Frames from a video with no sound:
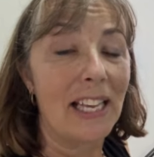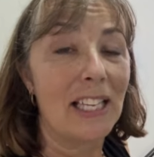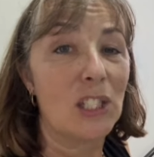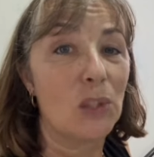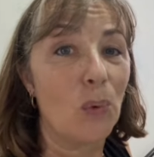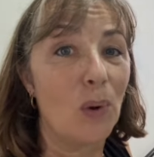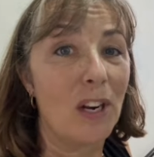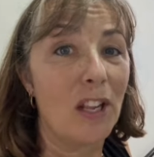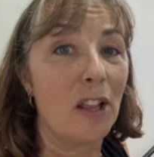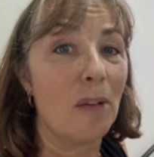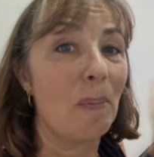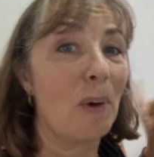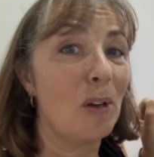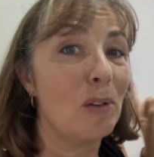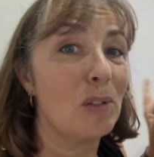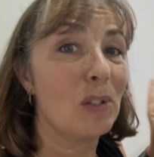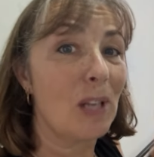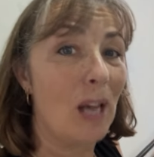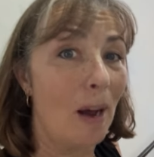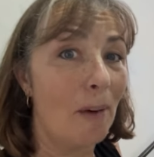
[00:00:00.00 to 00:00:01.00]
is one of the
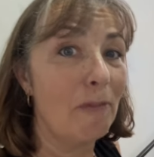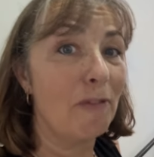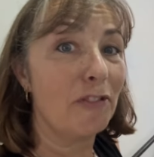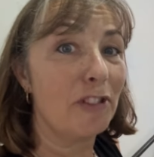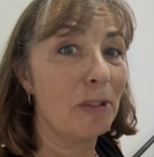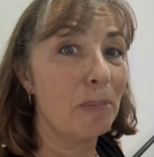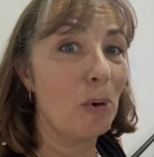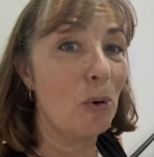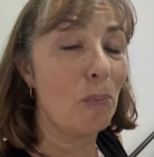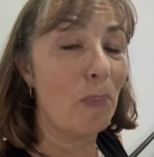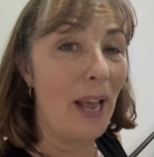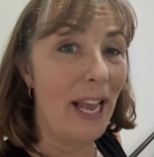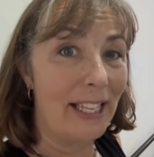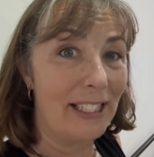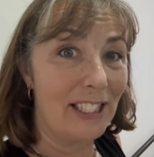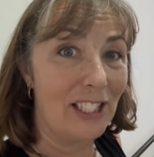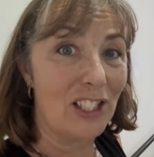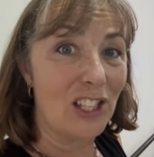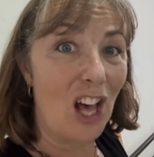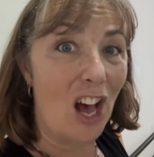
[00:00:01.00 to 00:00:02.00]
most comfortable
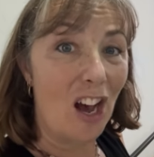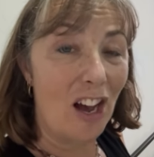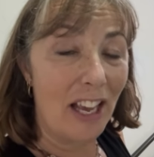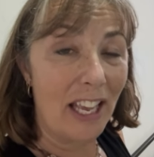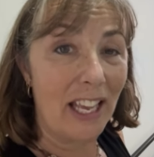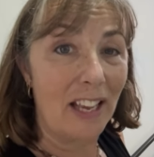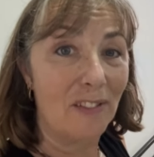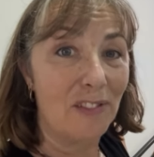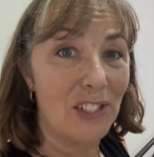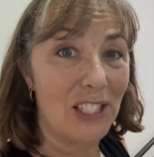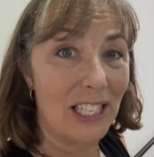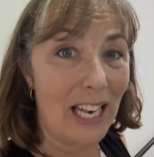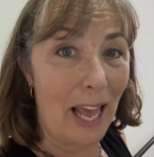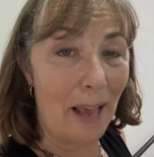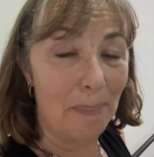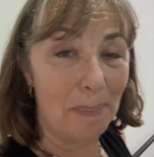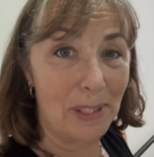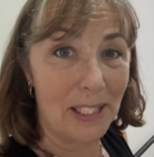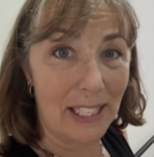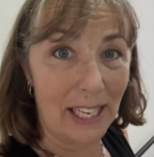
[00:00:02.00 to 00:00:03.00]
beds that I have
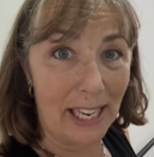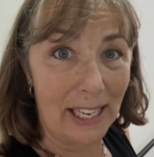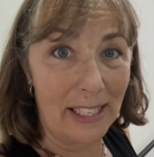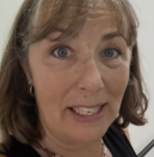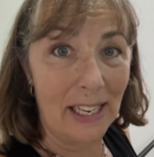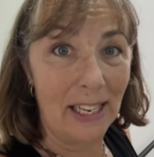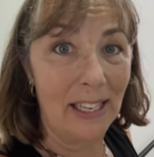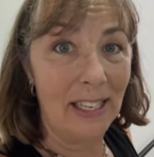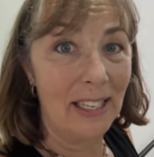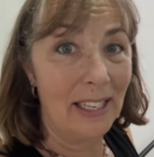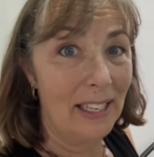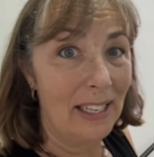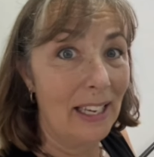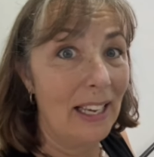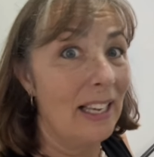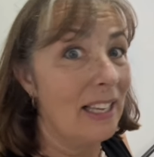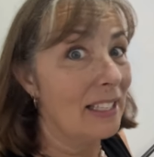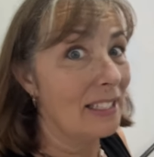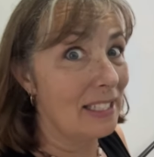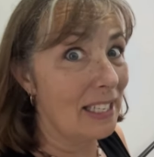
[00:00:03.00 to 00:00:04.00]
slept in
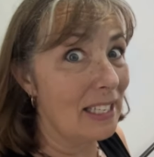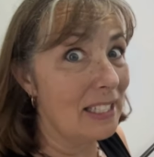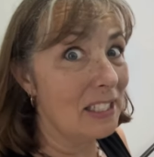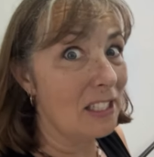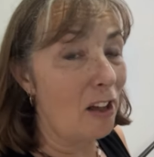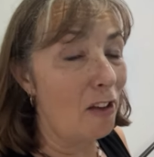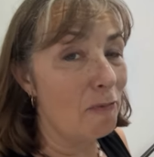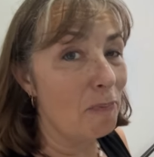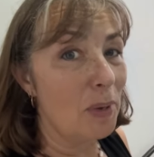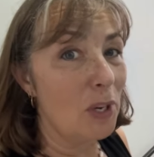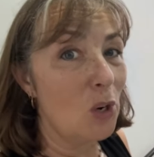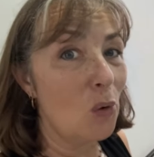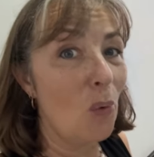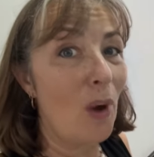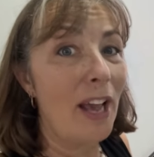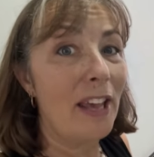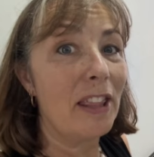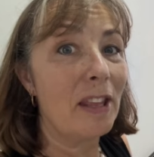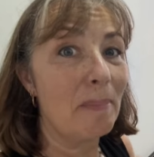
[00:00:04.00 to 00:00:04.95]
since I've been away.